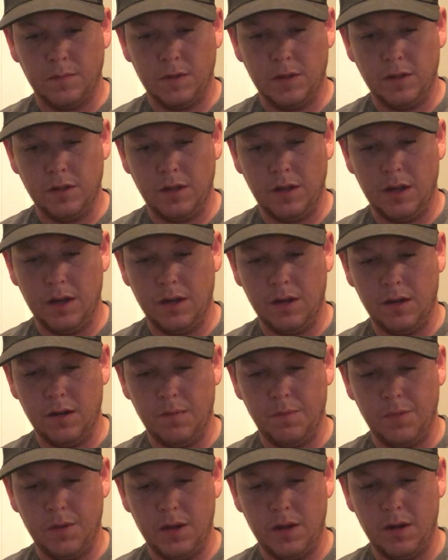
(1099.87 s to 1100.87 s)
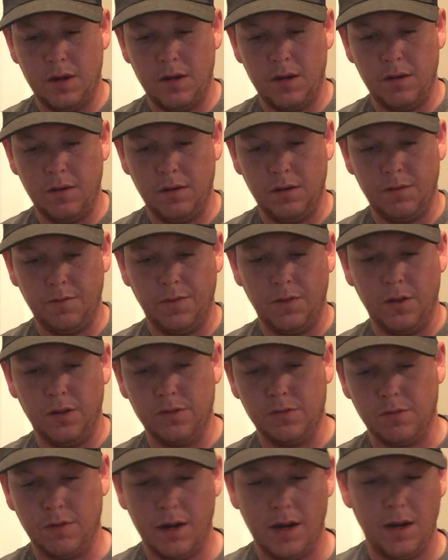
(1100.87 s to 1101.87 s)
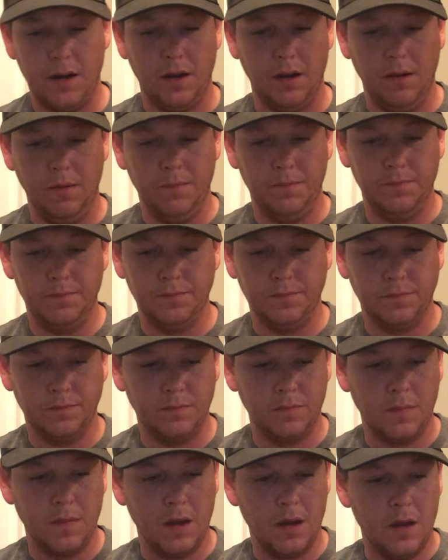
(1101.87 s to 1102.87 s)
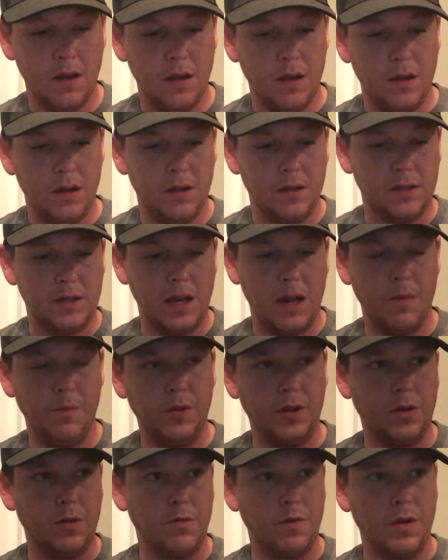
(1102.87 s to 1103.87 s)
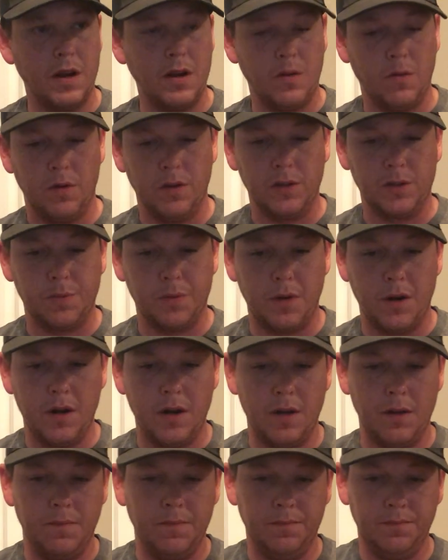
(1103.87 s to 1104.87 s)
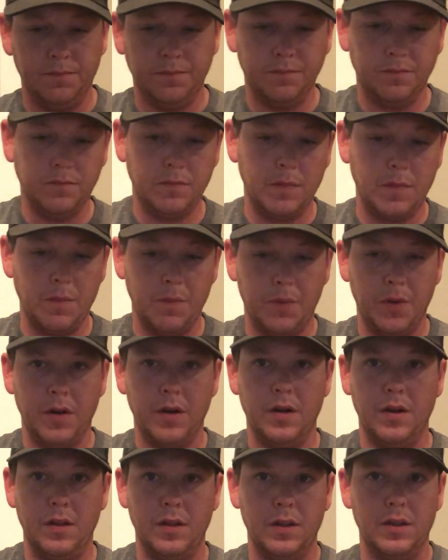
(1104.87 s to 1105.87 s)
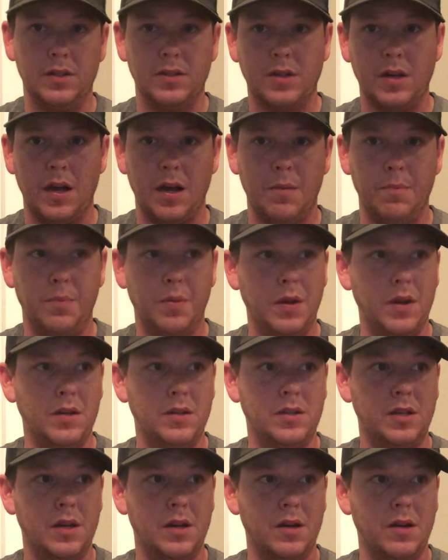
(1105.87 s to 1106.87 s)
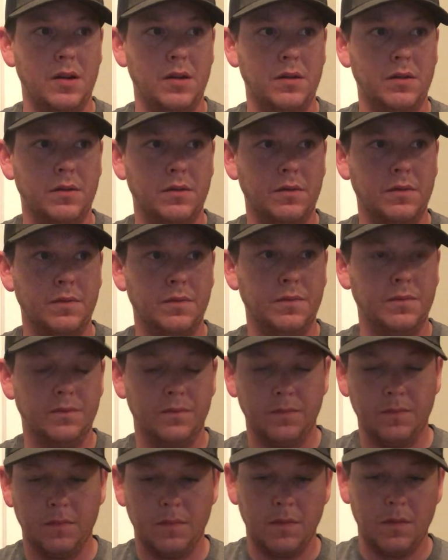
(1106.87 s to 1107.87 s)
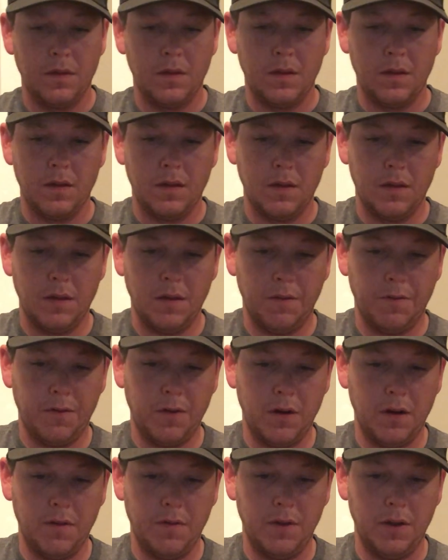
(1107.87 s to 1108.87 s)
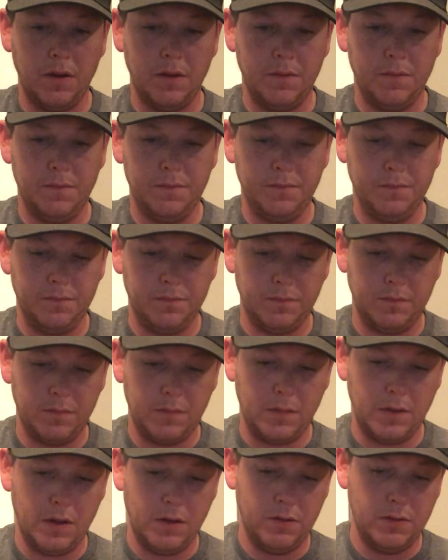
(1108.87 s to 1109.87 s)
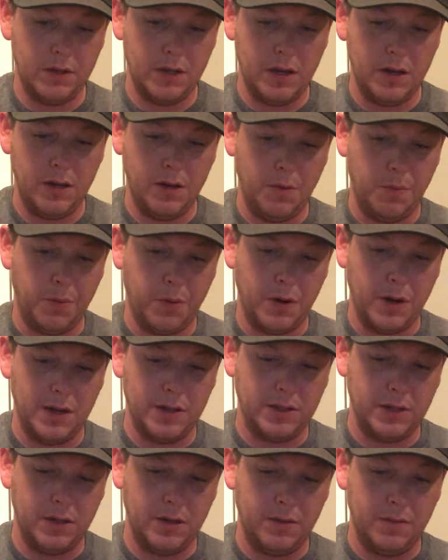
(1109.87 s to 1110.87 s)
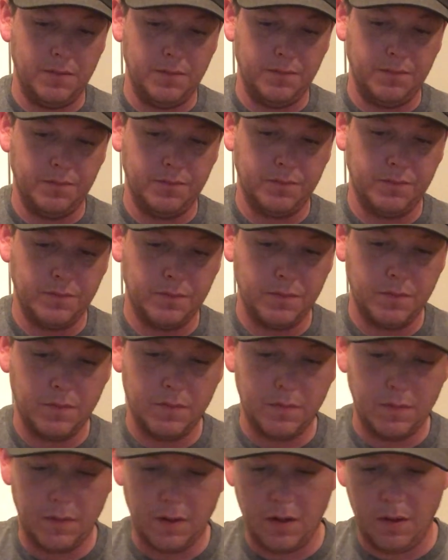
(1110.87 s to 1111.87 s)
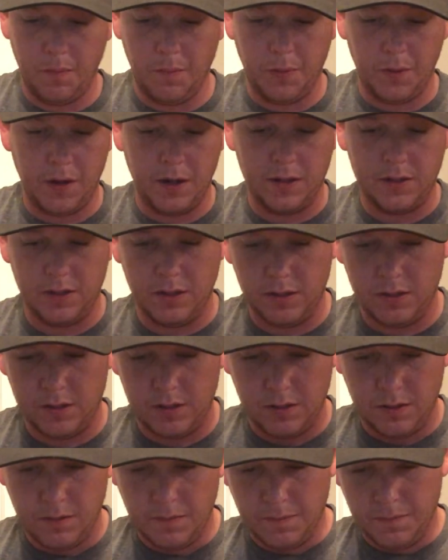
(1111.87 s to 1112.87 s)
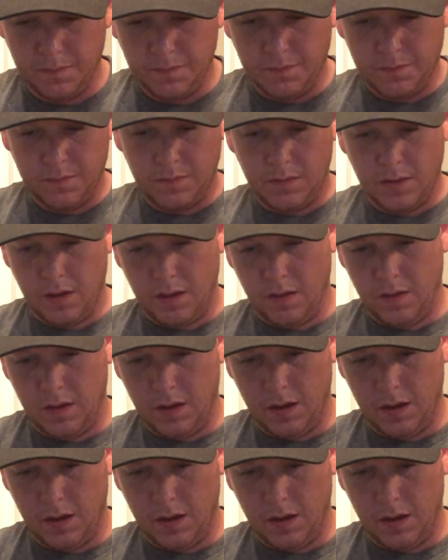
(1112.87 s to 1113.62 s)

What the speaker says: Just line it up there and it falls right in. Same with your recoil spring. Put it in this top piece here. The front of it goes in, you press it, compresses, and